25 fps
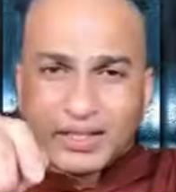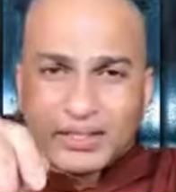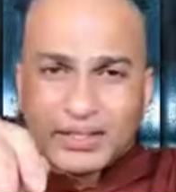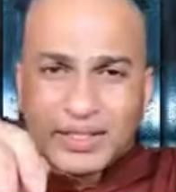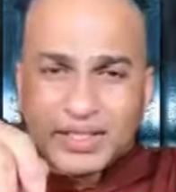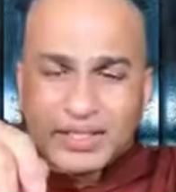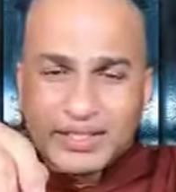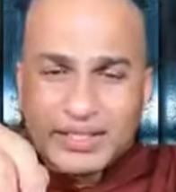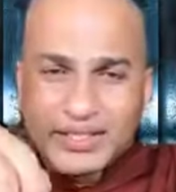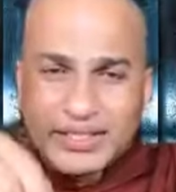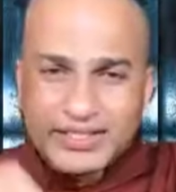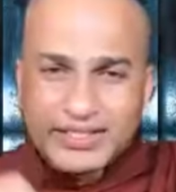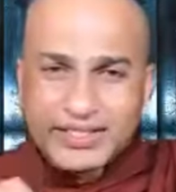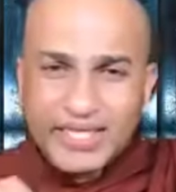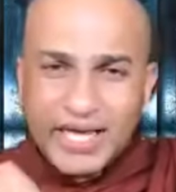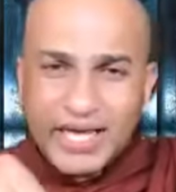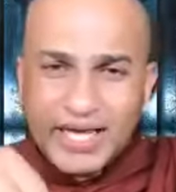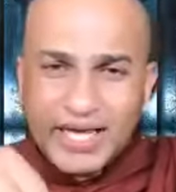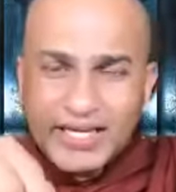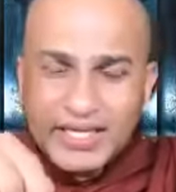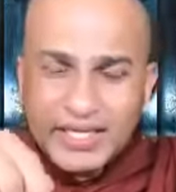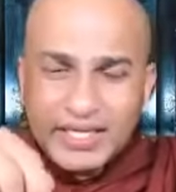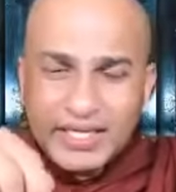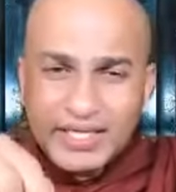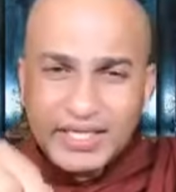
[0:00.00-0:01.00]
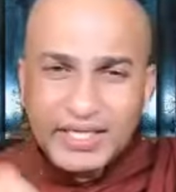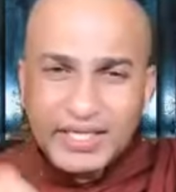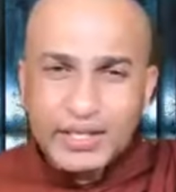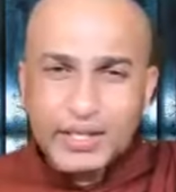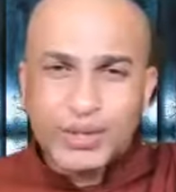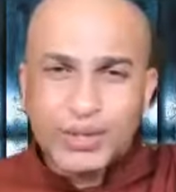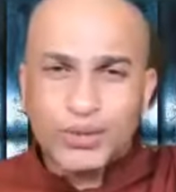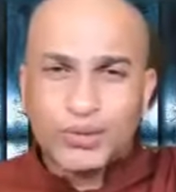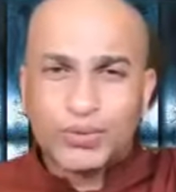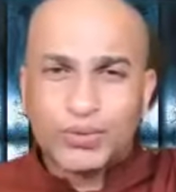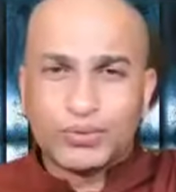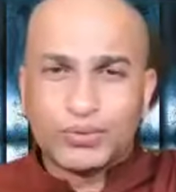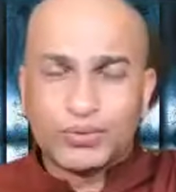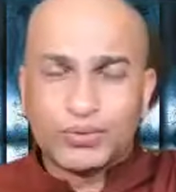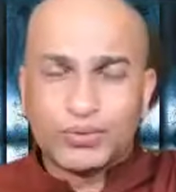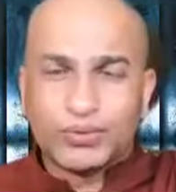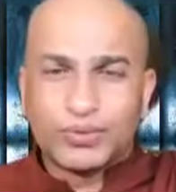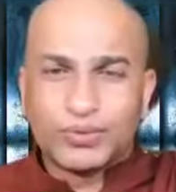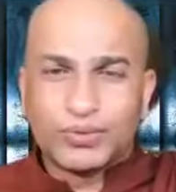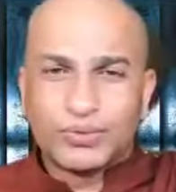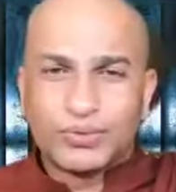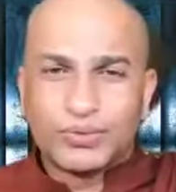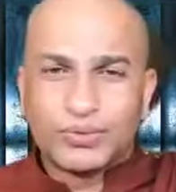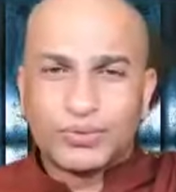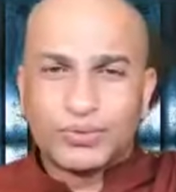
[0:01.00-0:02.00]
the desire in you
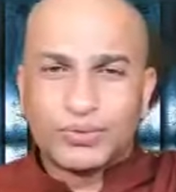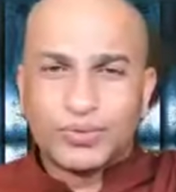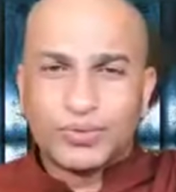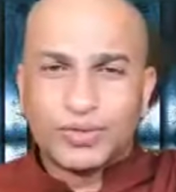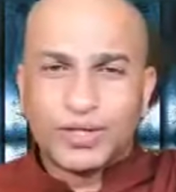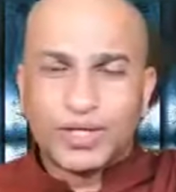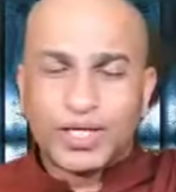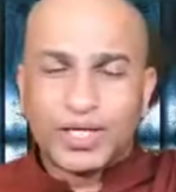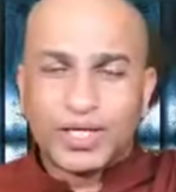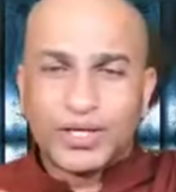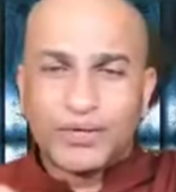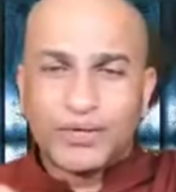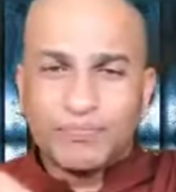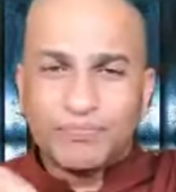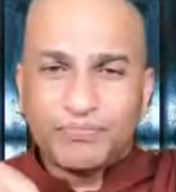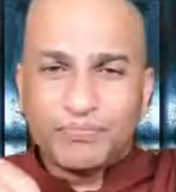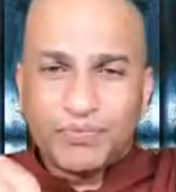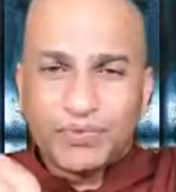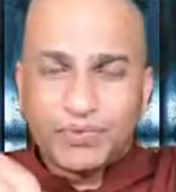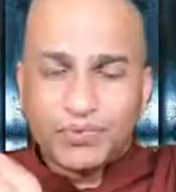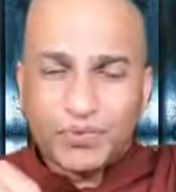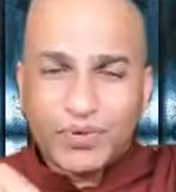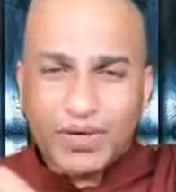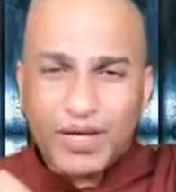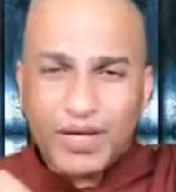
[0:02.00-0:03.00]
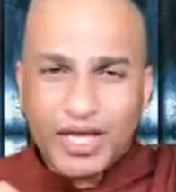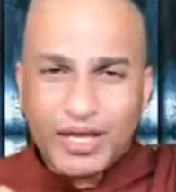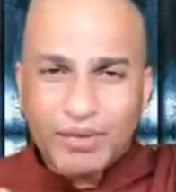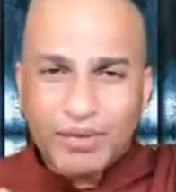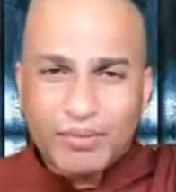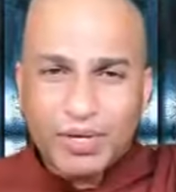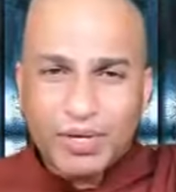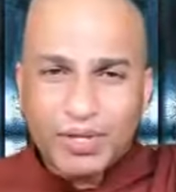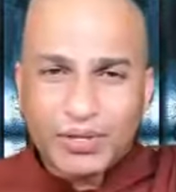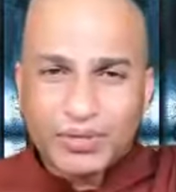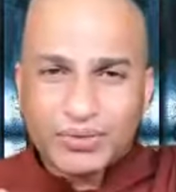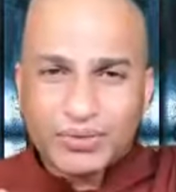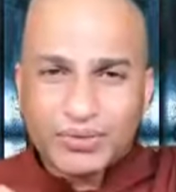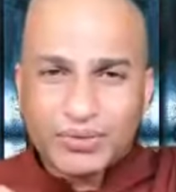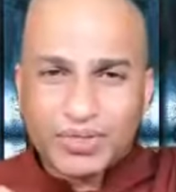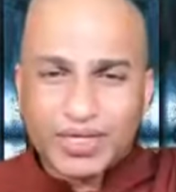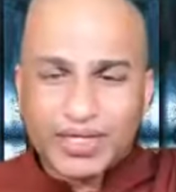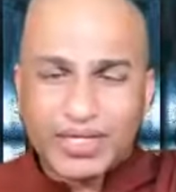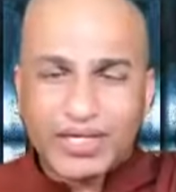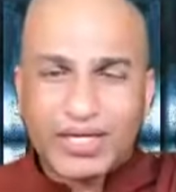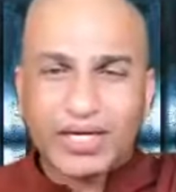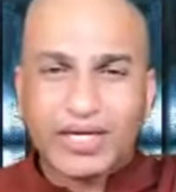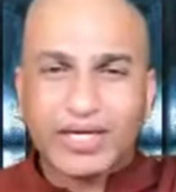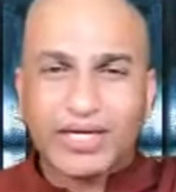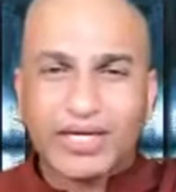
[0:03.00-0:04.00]
if you able to
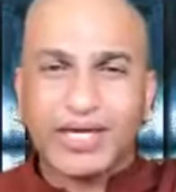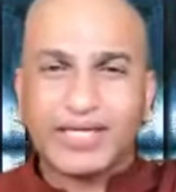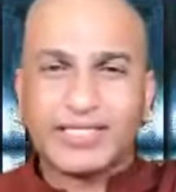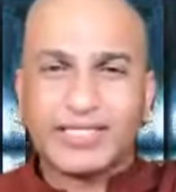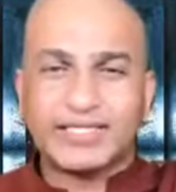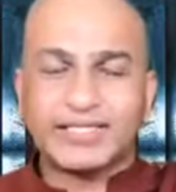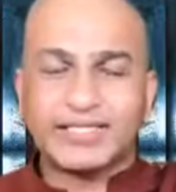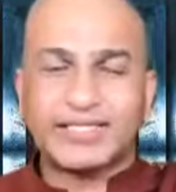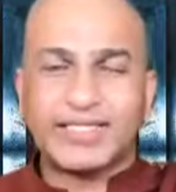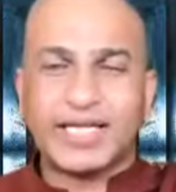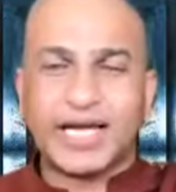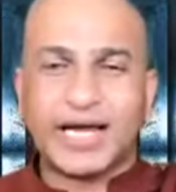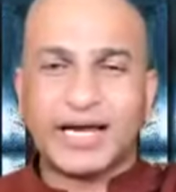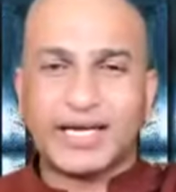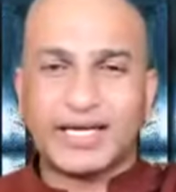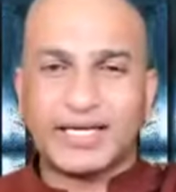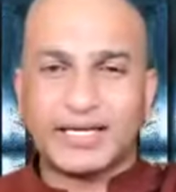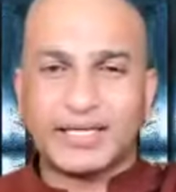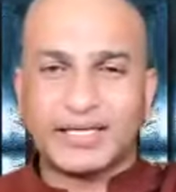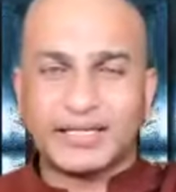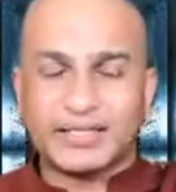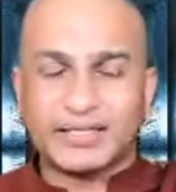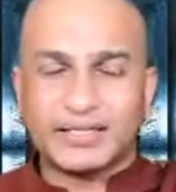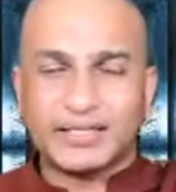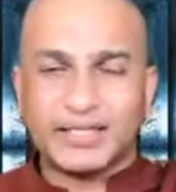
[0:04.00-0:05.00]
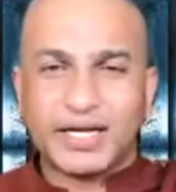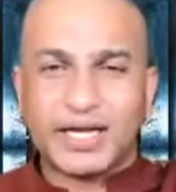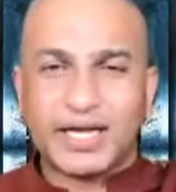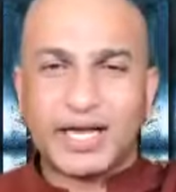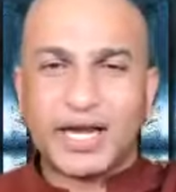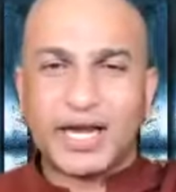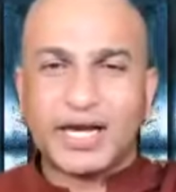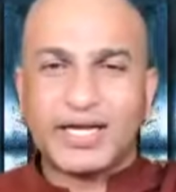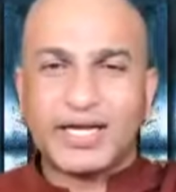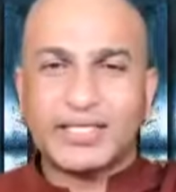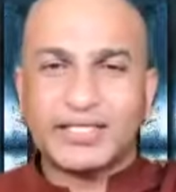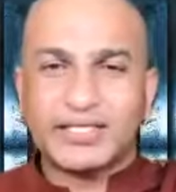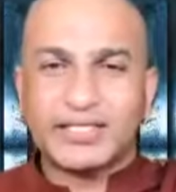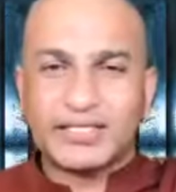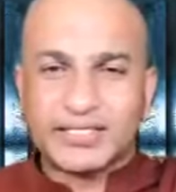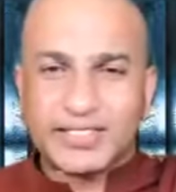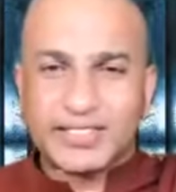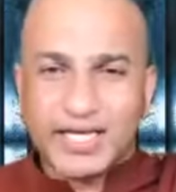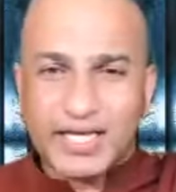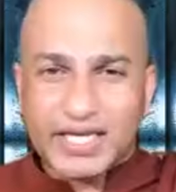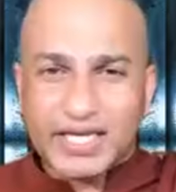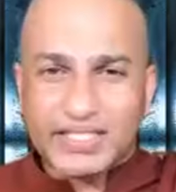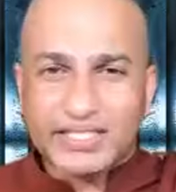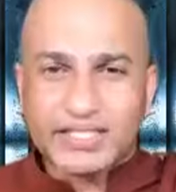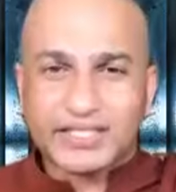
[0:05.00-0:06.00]
recognize that and
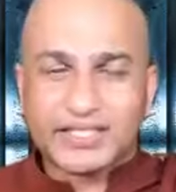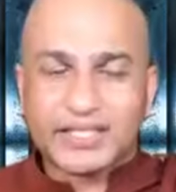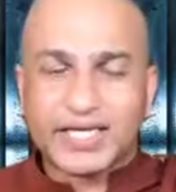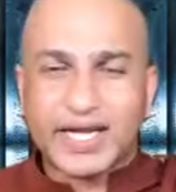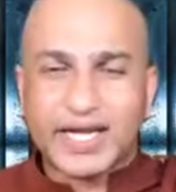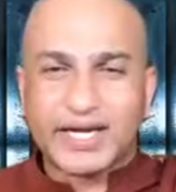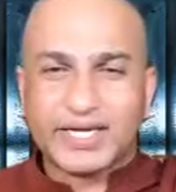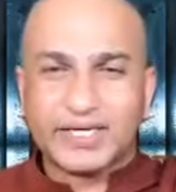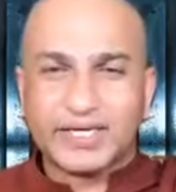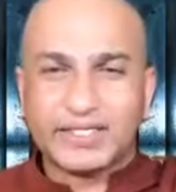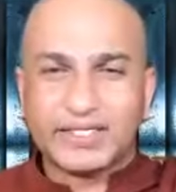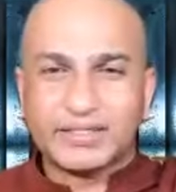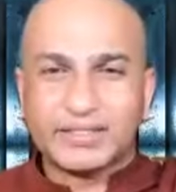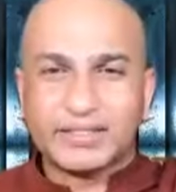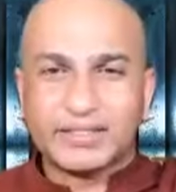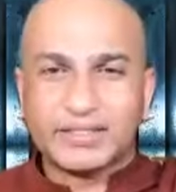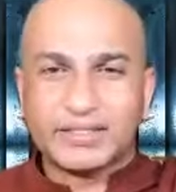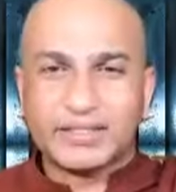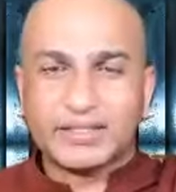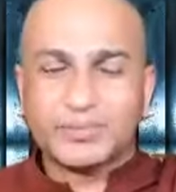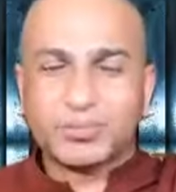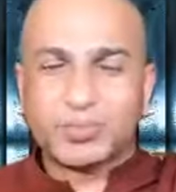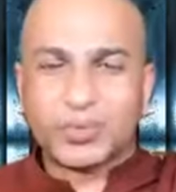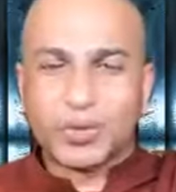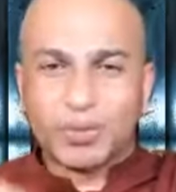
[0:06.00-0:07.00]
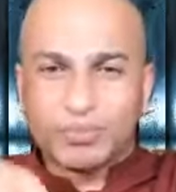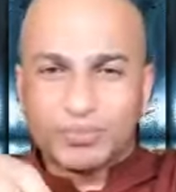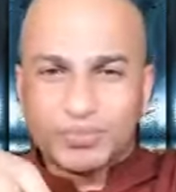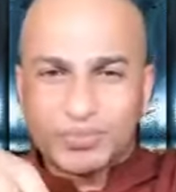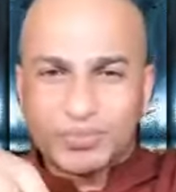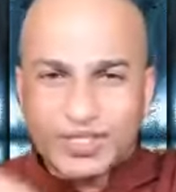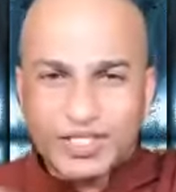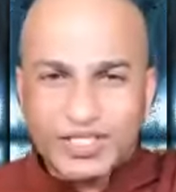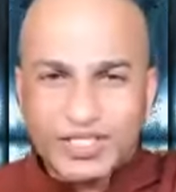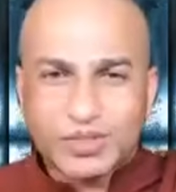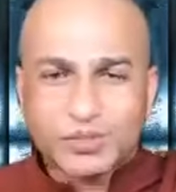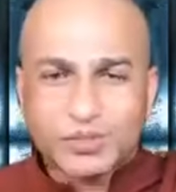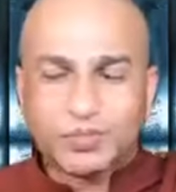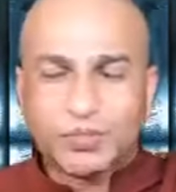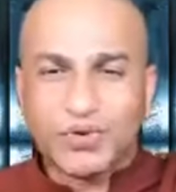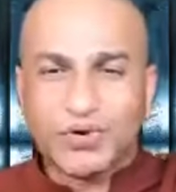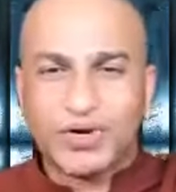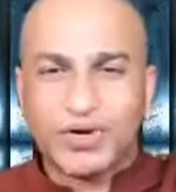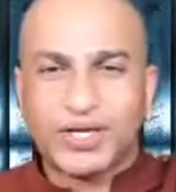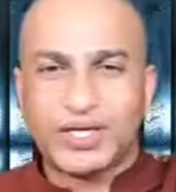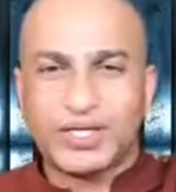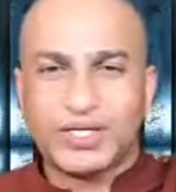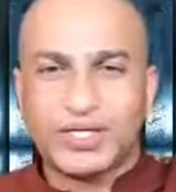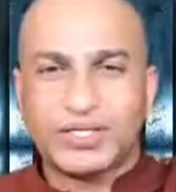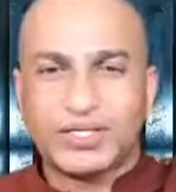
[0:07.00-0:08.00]
change that from this
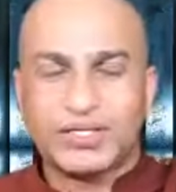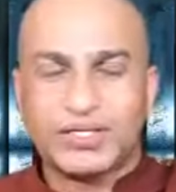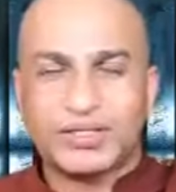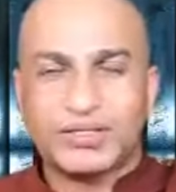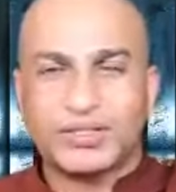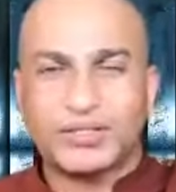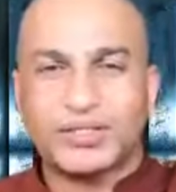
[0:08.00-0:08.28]
point